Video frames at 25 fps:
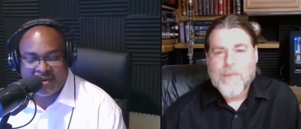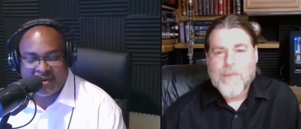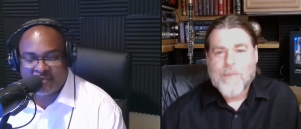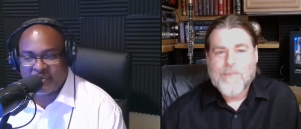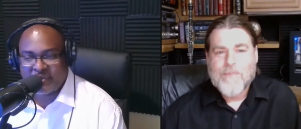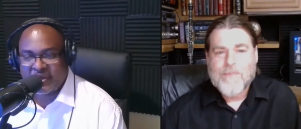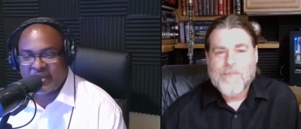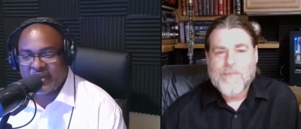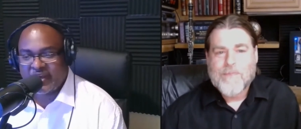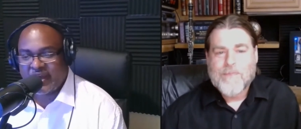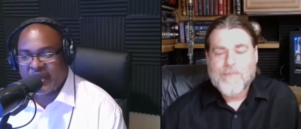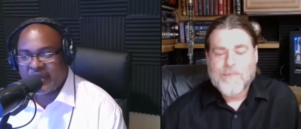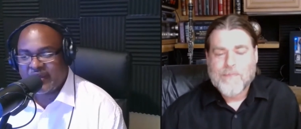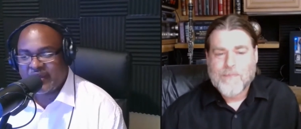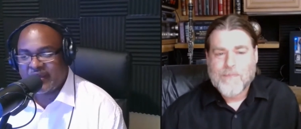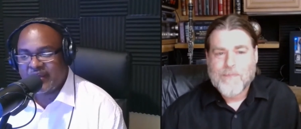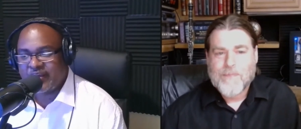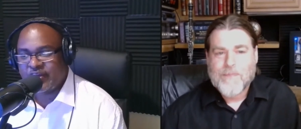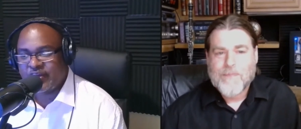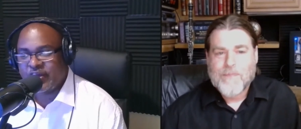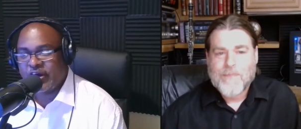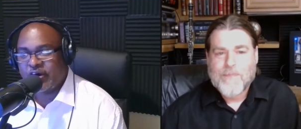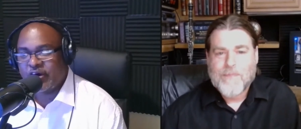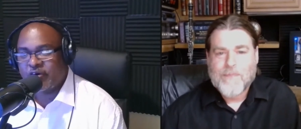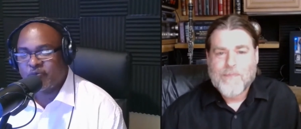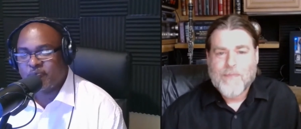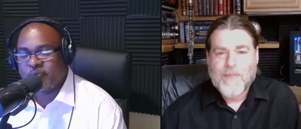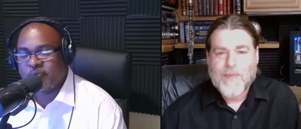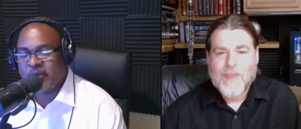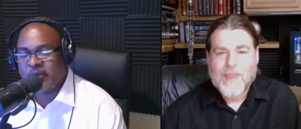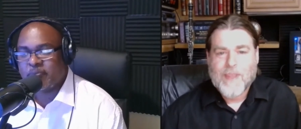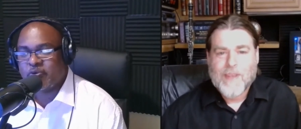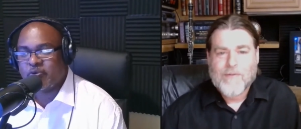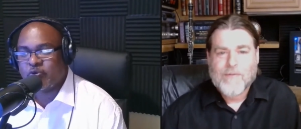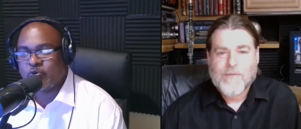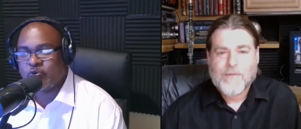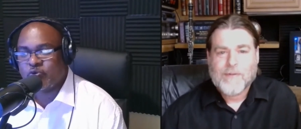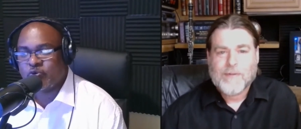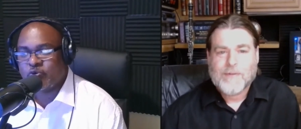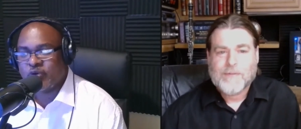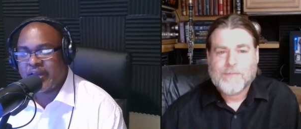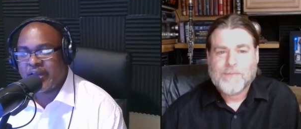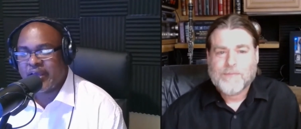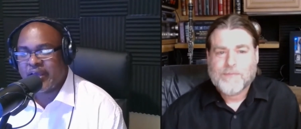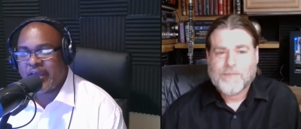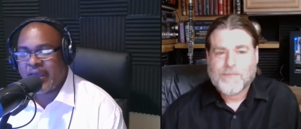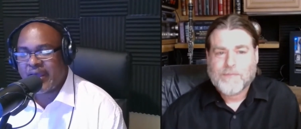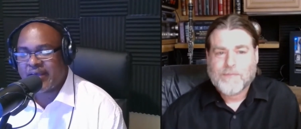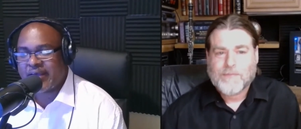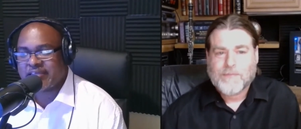Speaker 1: I mean, eh, you mm-hmm. know, people when
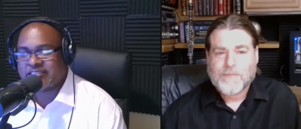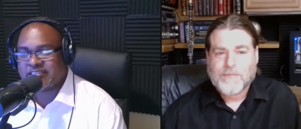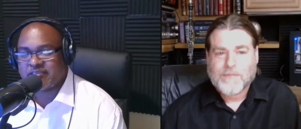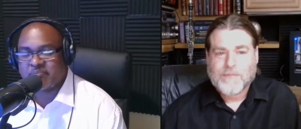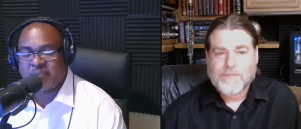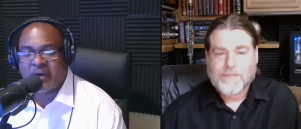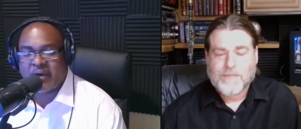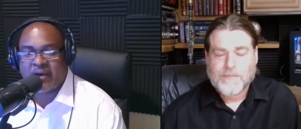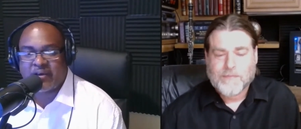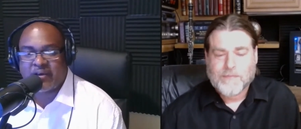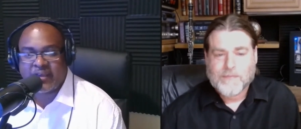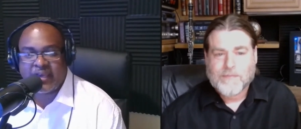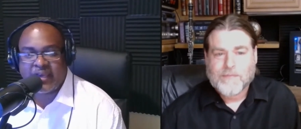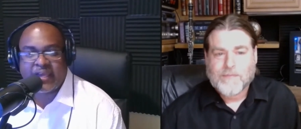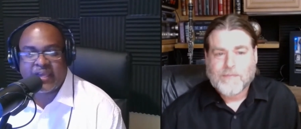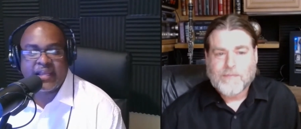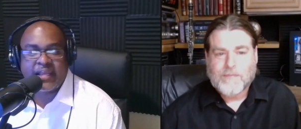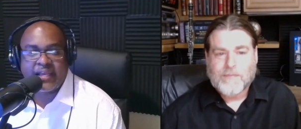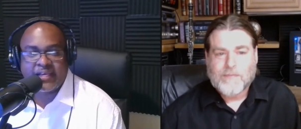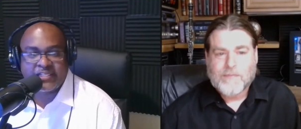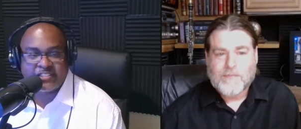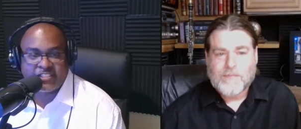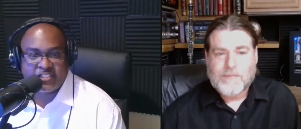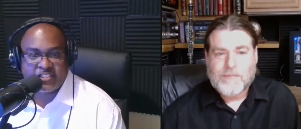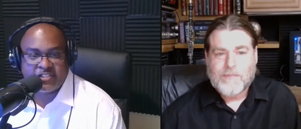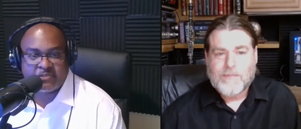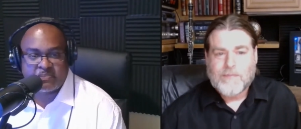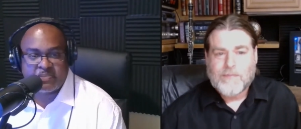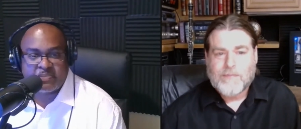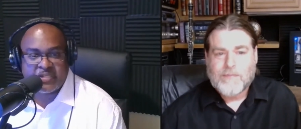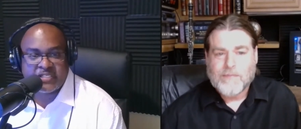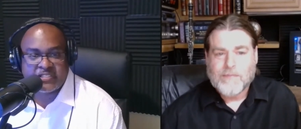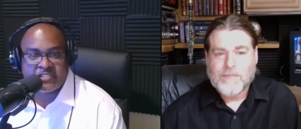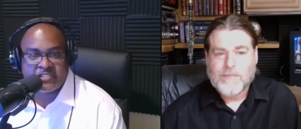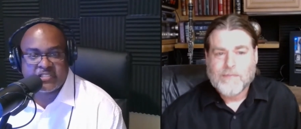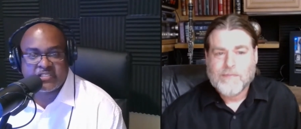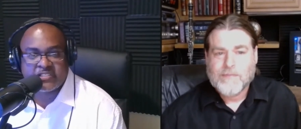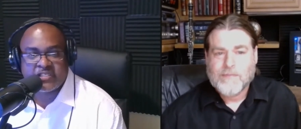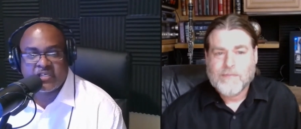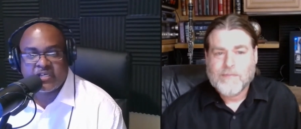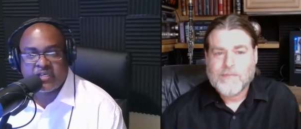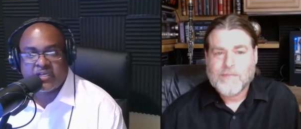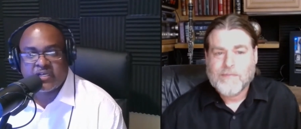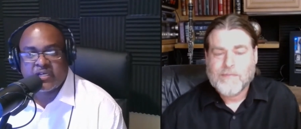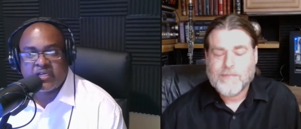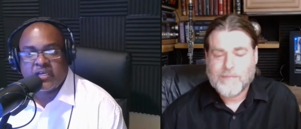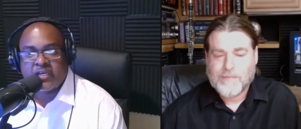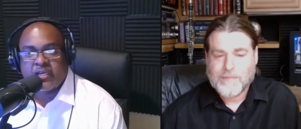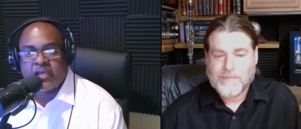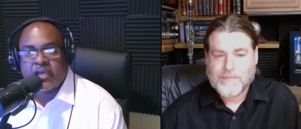they ask about getting into the business,
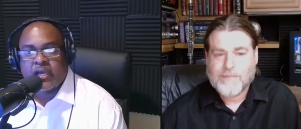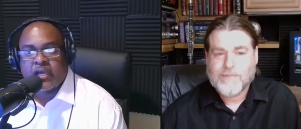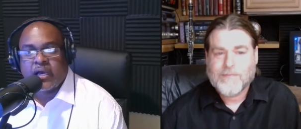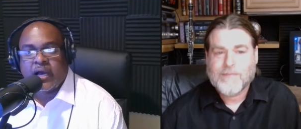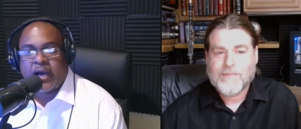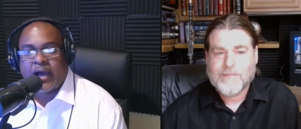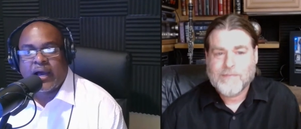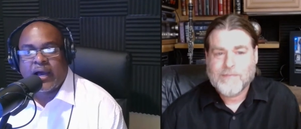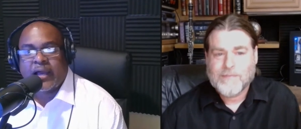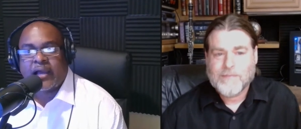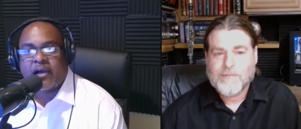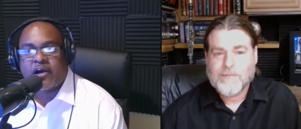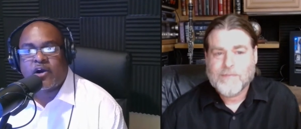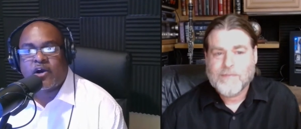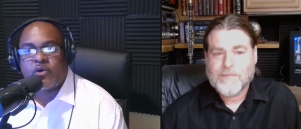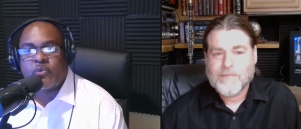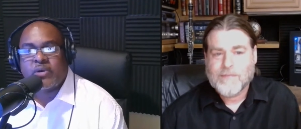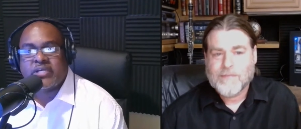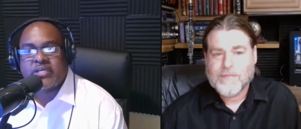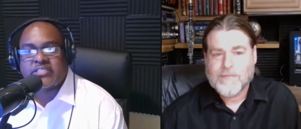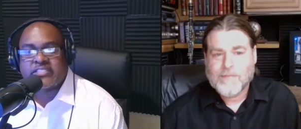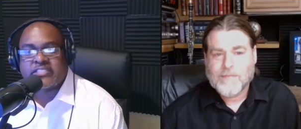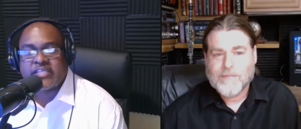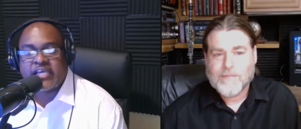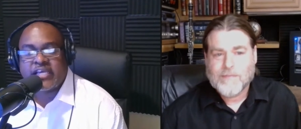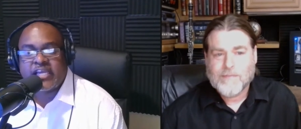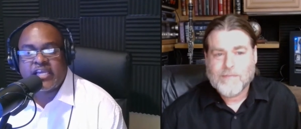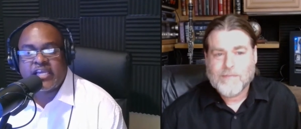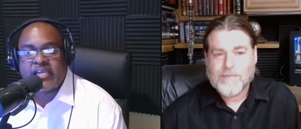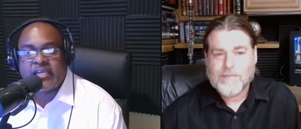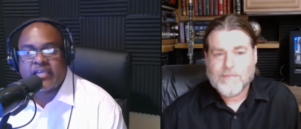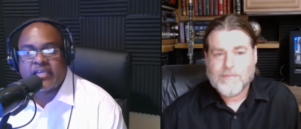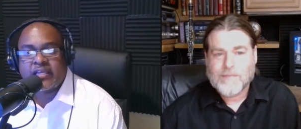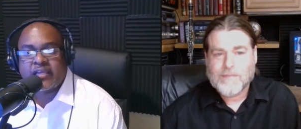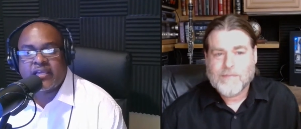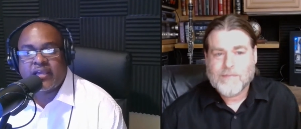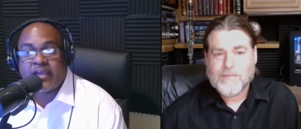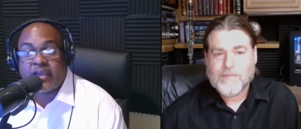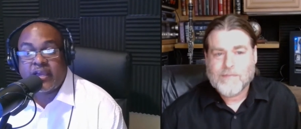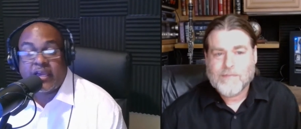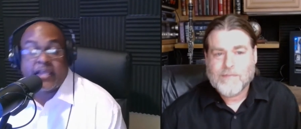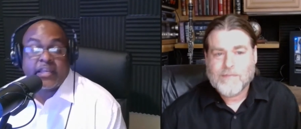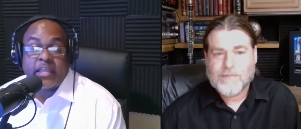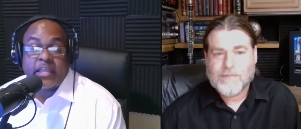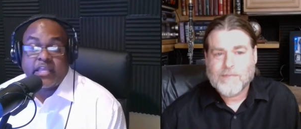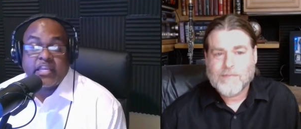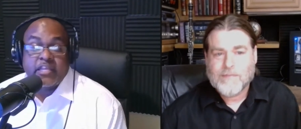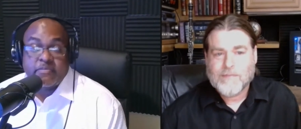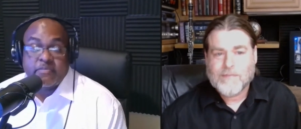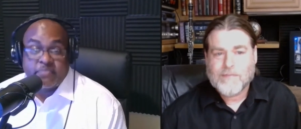mm-hmm. I always say
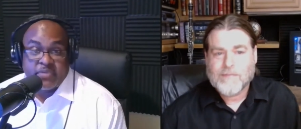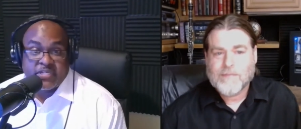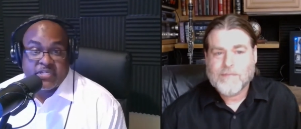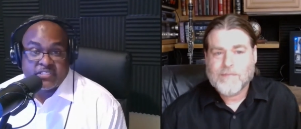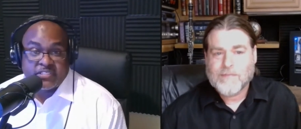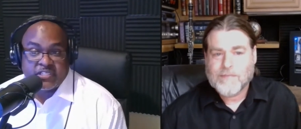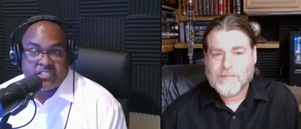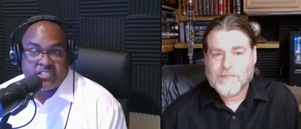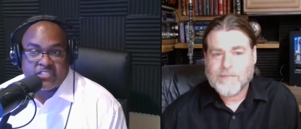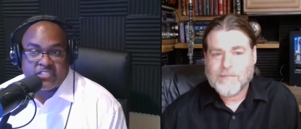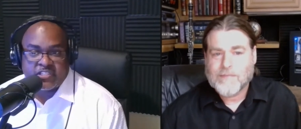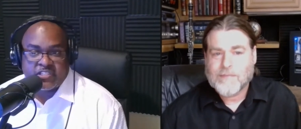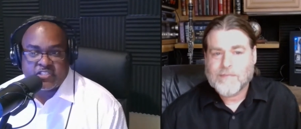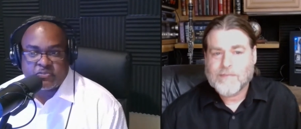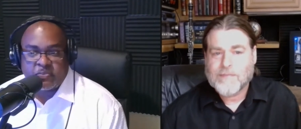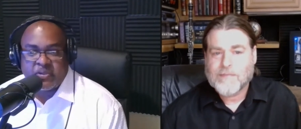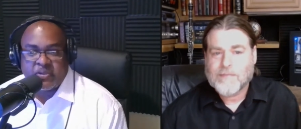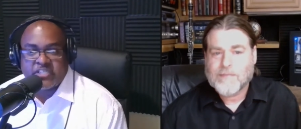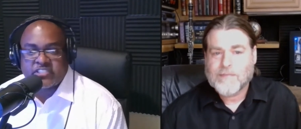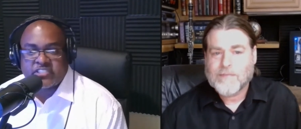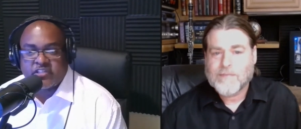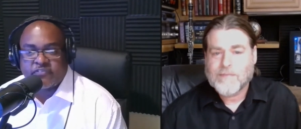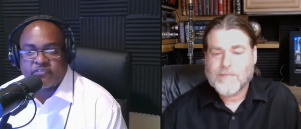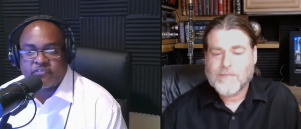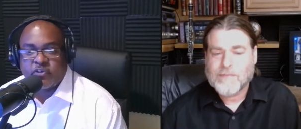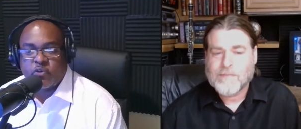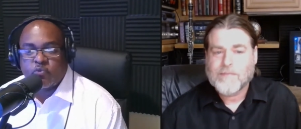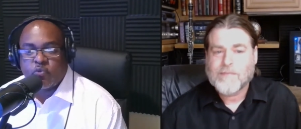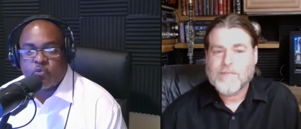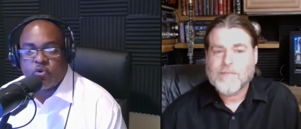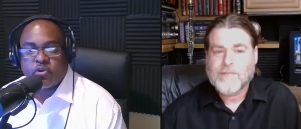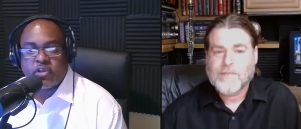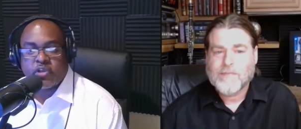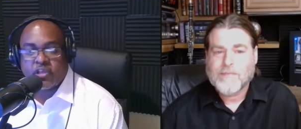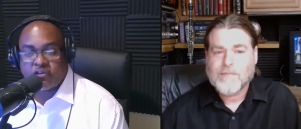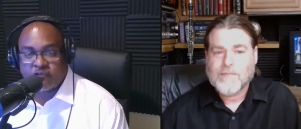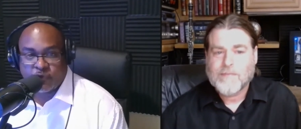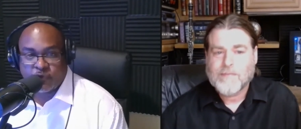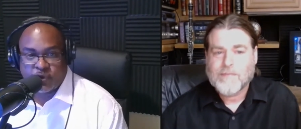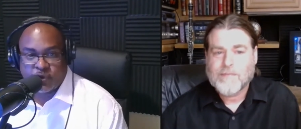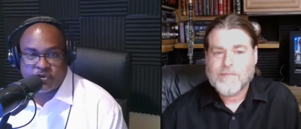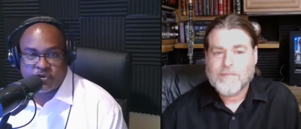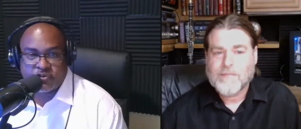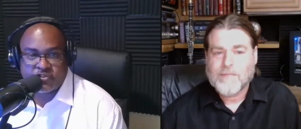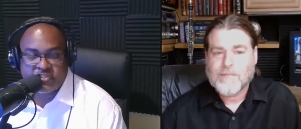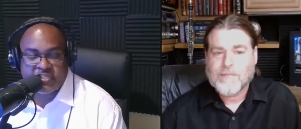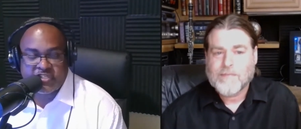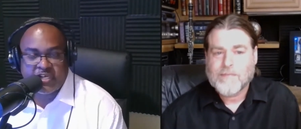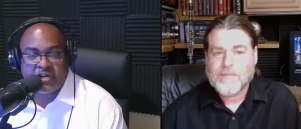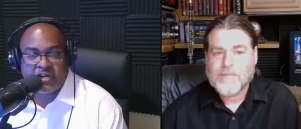in any business, especially if you're working for
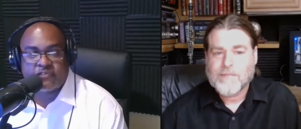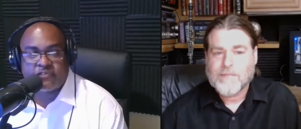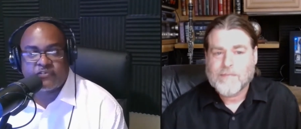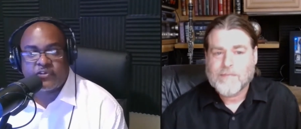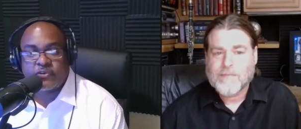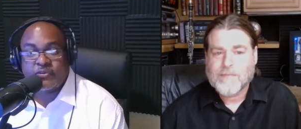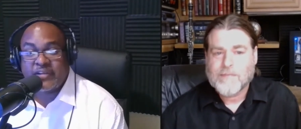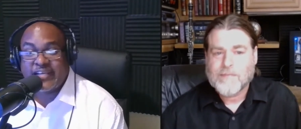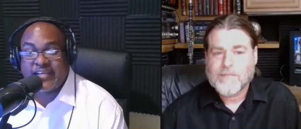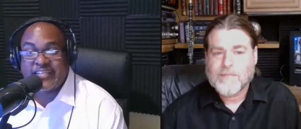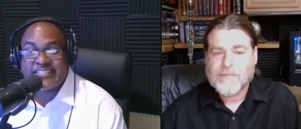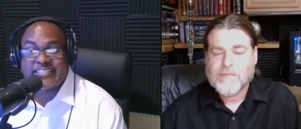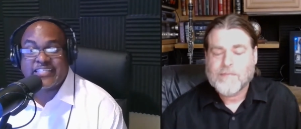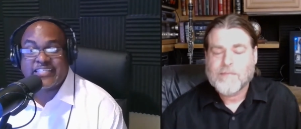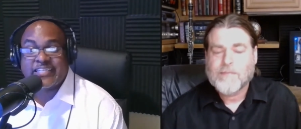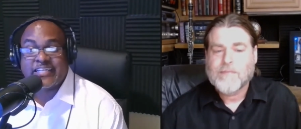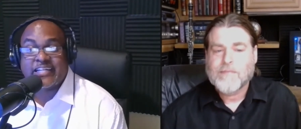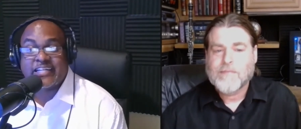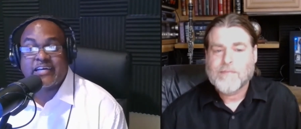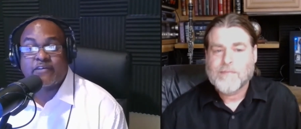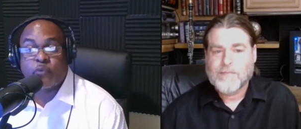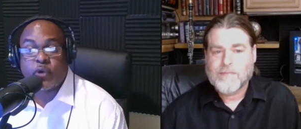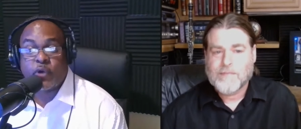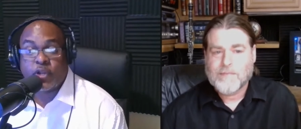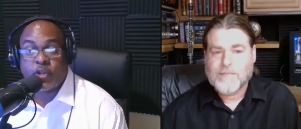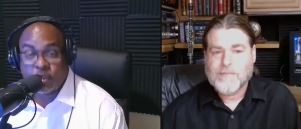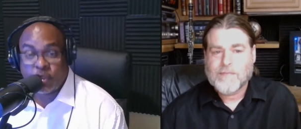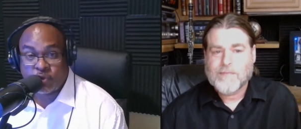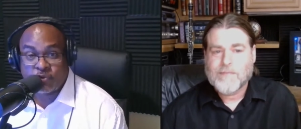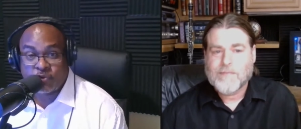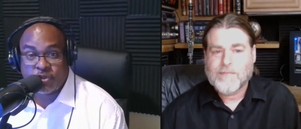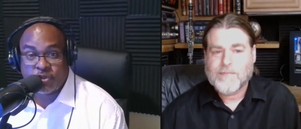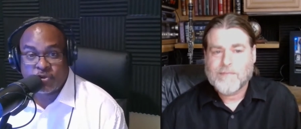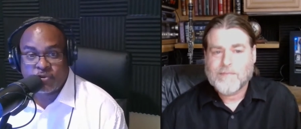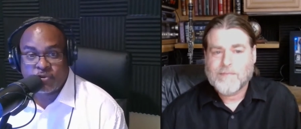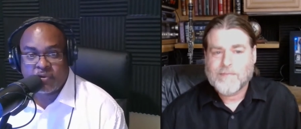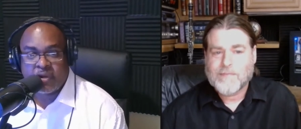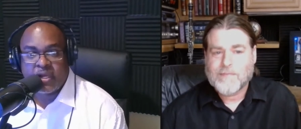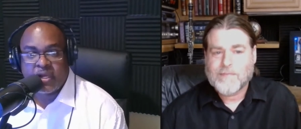yourself, you need to love what you do. Mm-hmm.